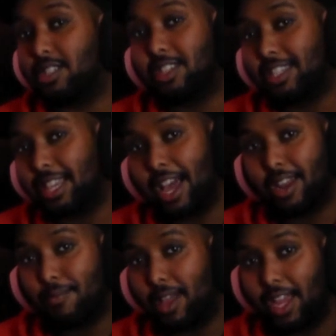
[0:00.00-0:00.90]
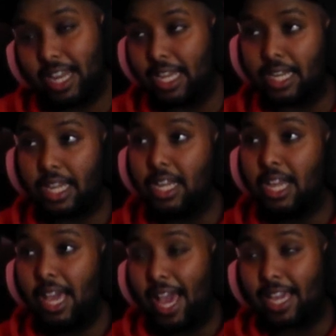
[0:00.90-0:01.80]
this Katana Man, and
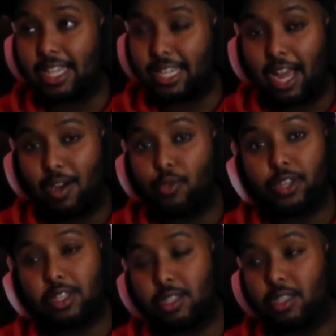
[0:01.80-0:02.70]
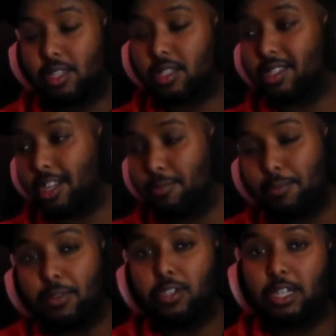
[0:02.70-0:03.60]
I guess now this is gonna be
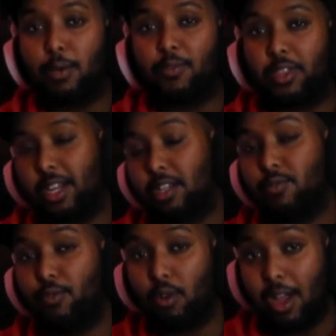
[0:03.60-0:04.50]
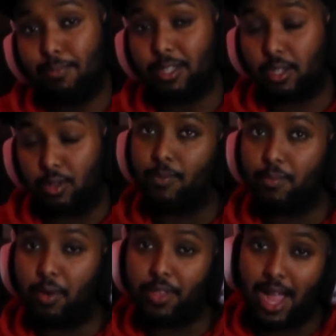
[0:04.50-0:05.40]
building up for the next 4 episodes.
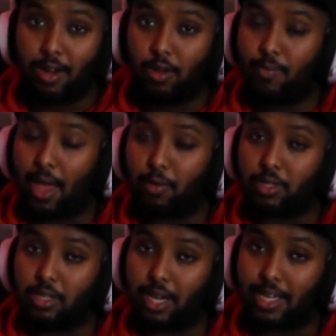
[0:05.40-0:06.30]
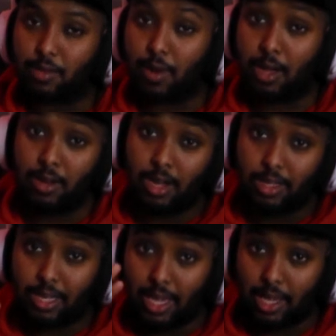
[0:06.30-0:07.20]
But with that note, I will see you guys around.
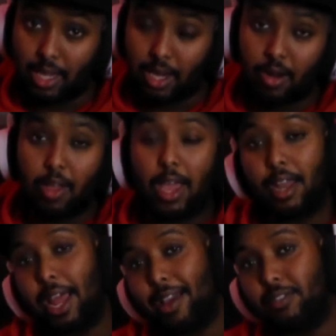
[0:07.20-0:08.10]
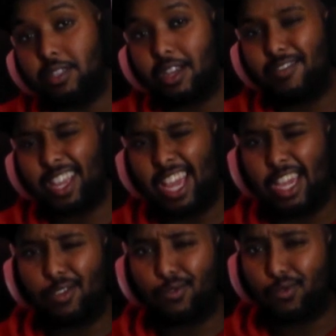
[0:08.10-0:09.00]
Take care and have yourselves a
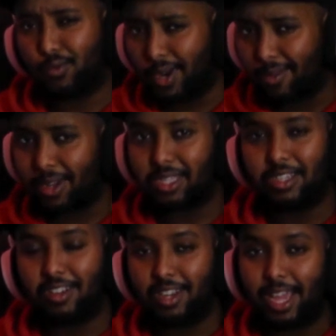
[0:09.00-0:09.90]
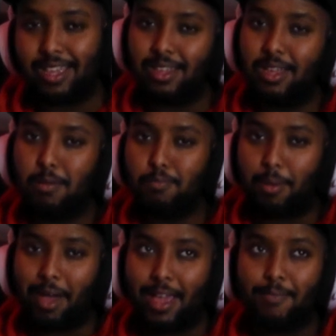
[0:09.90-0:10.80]
great rest of your day. Bye
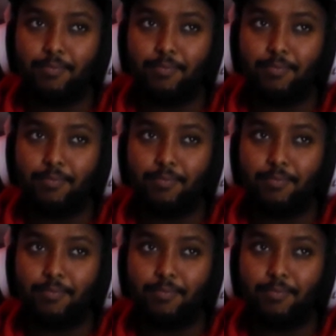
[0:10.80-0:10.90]
bye.